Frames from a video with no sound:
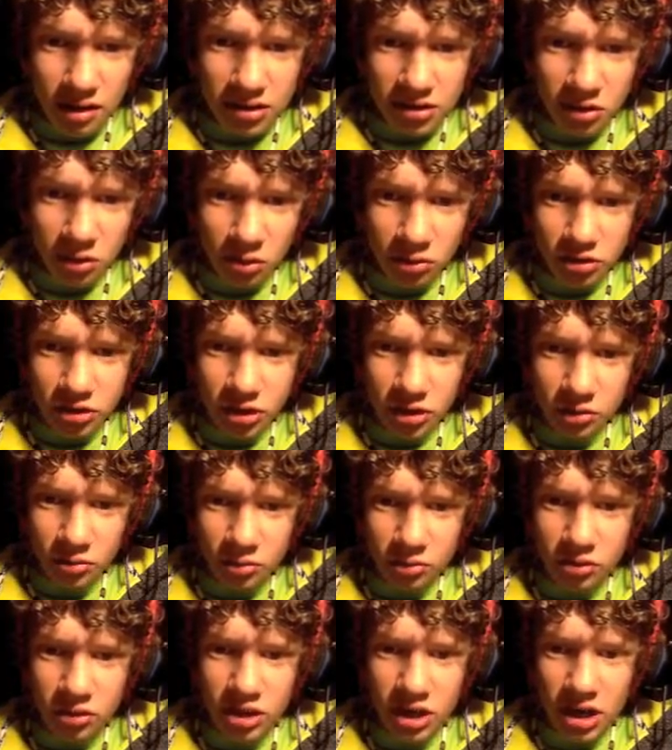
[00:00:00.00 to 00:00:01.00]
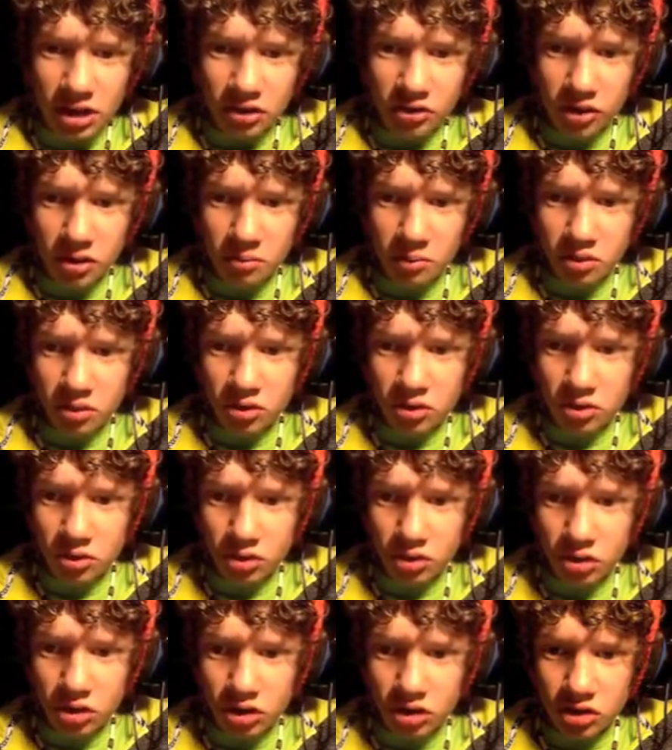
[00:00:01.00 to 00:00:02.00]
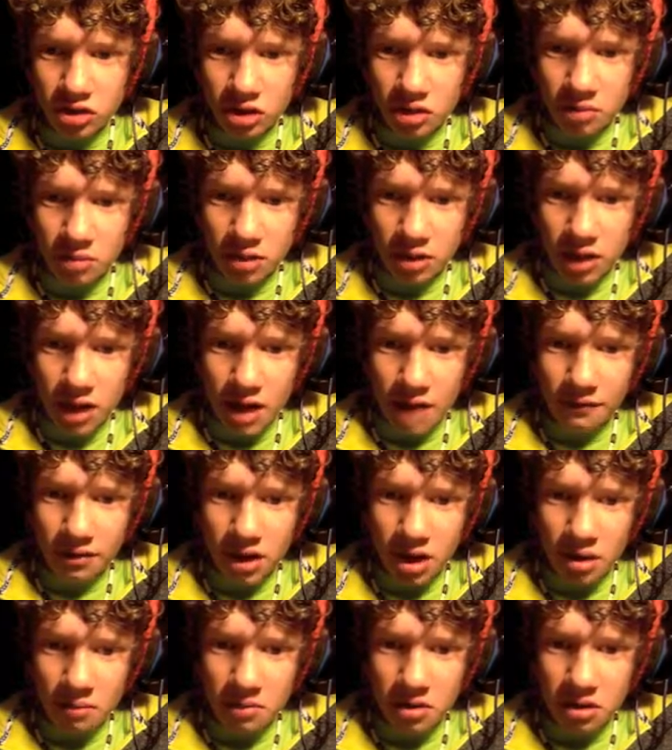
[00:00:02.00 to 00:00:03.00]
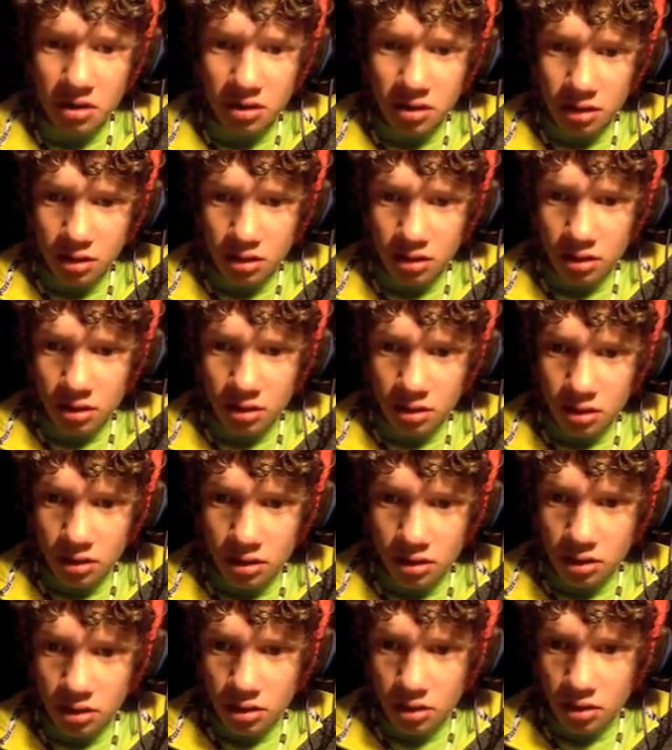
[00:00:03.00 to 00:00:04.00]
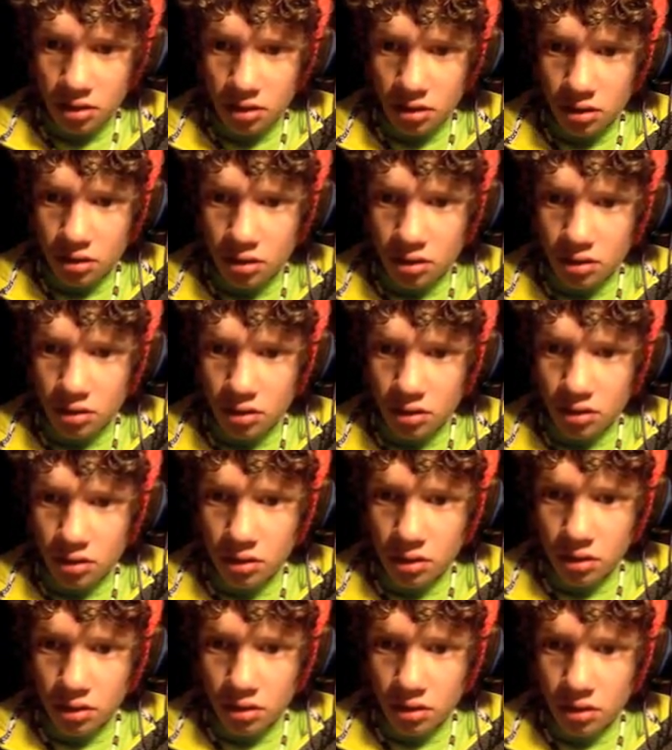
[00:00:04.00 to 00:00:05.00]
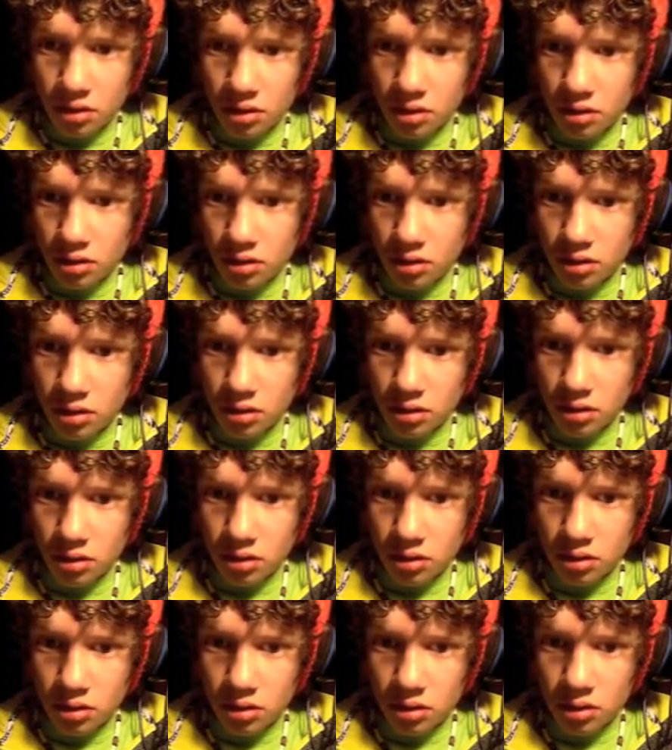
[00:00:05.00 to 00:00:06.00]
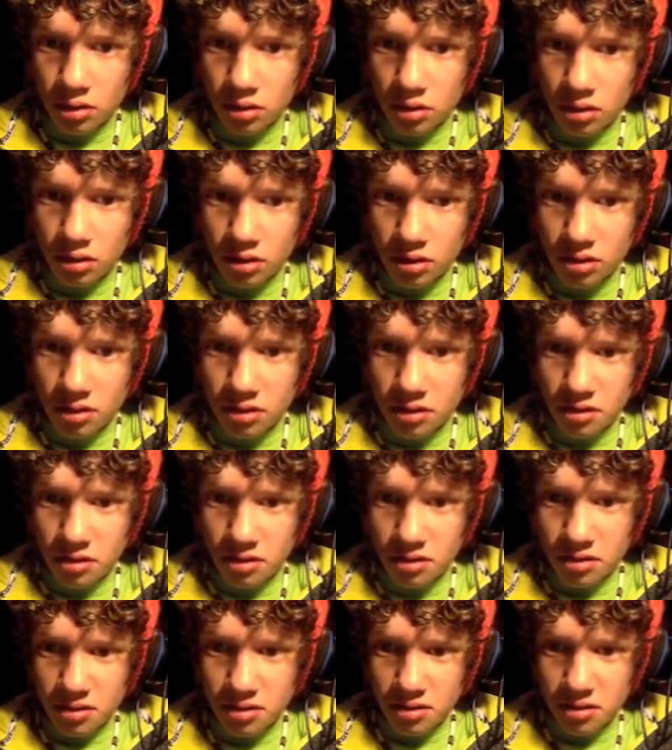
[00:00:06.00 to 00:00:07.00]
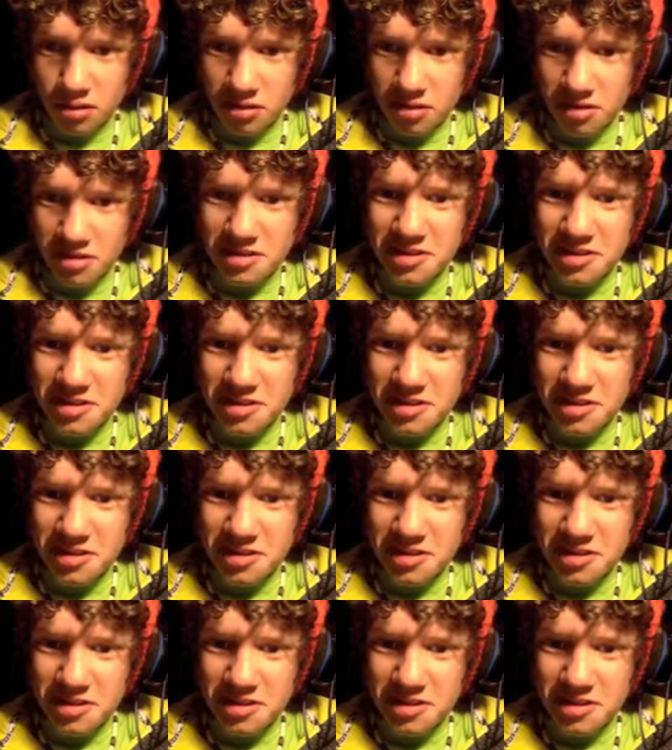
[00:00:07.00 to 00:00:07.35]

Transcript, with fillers: I told you Daydream was just gonna be laughing at me. He's behind you. He's beside you. Oh, he's above you.